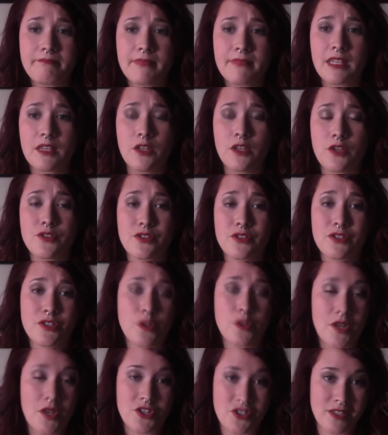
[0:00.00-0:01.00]
Those are the
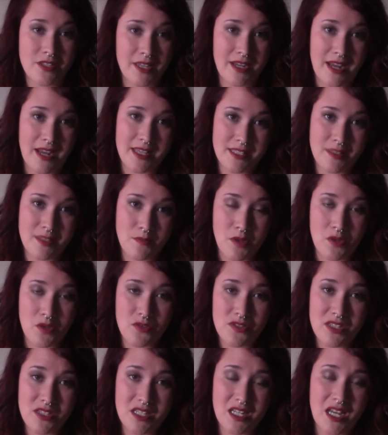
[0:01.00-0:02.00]
two questions that get asked the
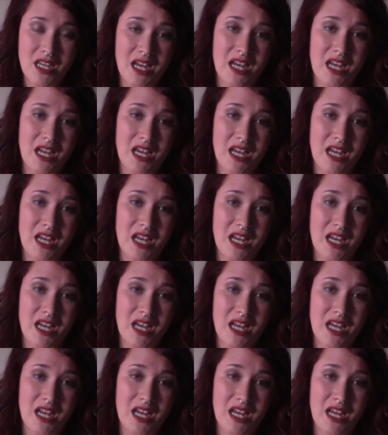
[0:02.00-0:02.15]
most.